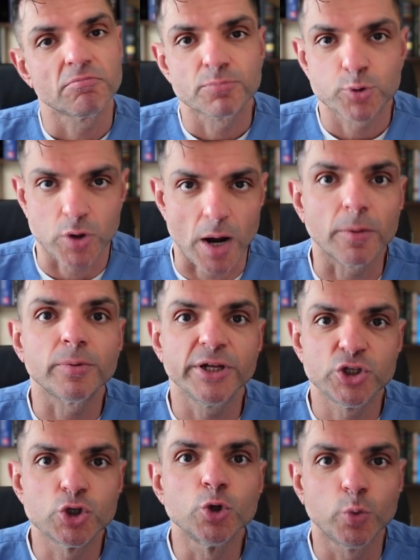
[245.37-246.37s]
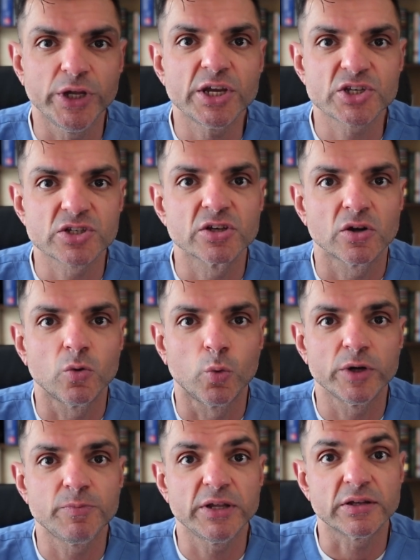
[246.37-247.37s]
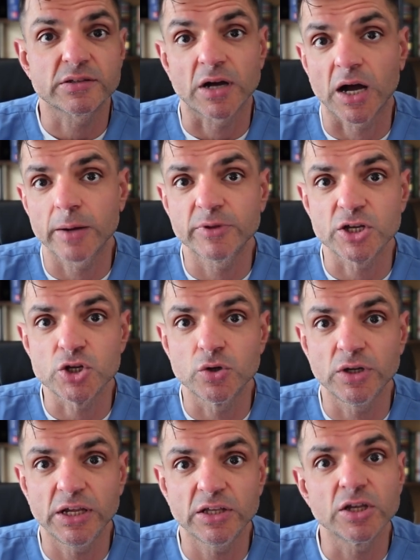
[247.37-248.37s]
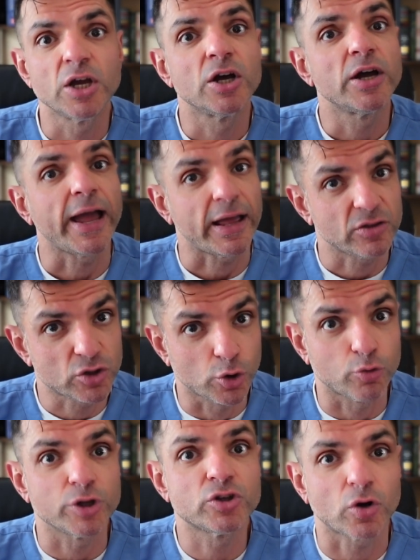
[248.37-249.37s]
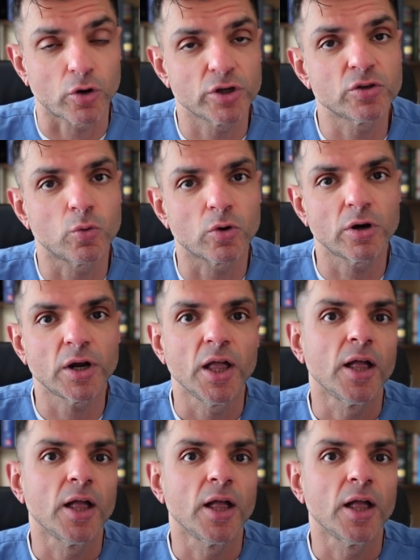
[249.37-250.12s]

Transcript: probably 2 weeks would be the time that you need to return to work.